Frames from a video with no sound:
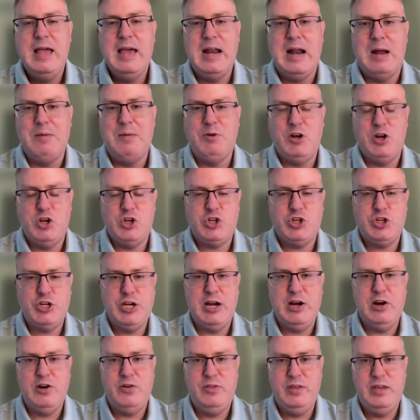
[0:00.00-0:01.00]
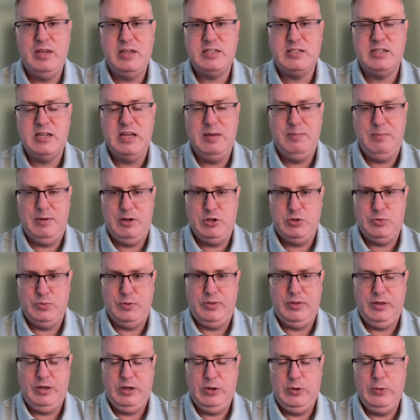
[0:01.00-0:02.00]
And I'm going to share this image
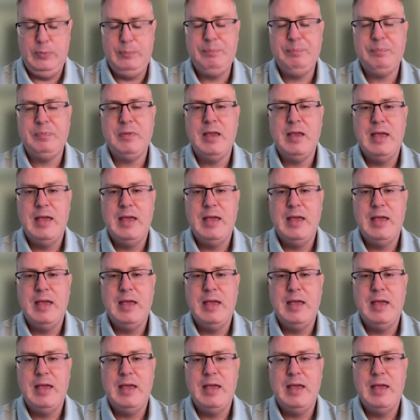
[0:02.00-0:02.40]
with you.